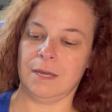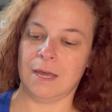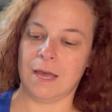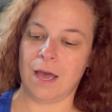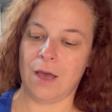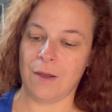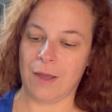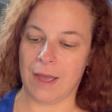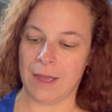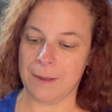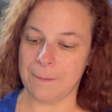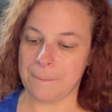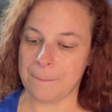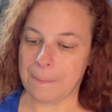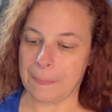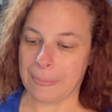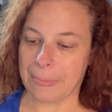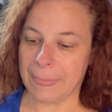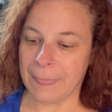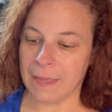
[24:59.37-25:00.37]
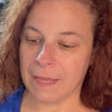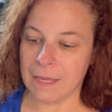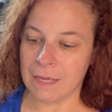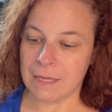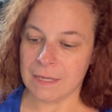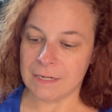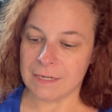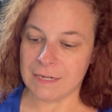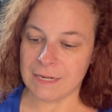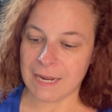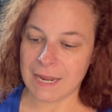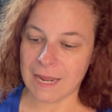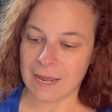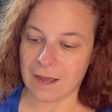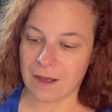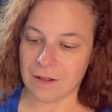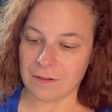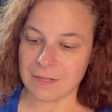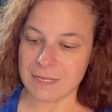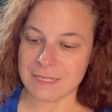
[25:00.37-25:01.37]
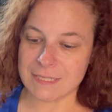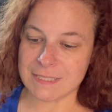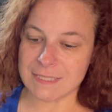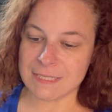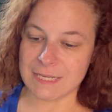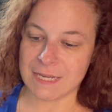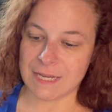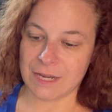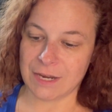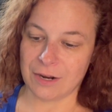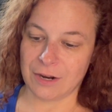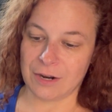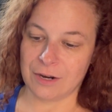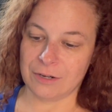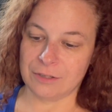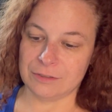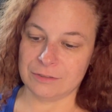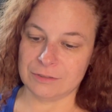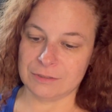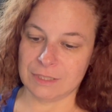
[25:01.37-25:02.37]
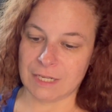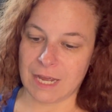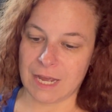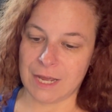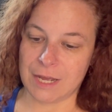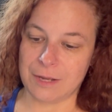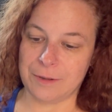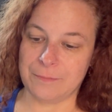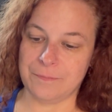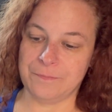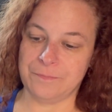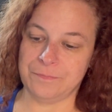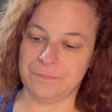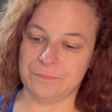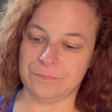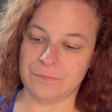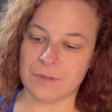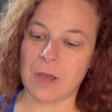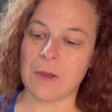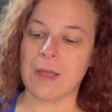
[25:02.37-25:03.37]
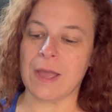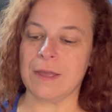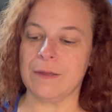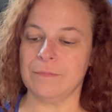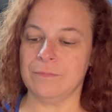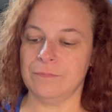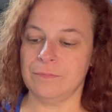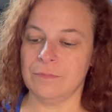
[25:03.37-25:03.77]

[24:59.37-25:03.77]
Okay. Now, let's see here. Um, okay.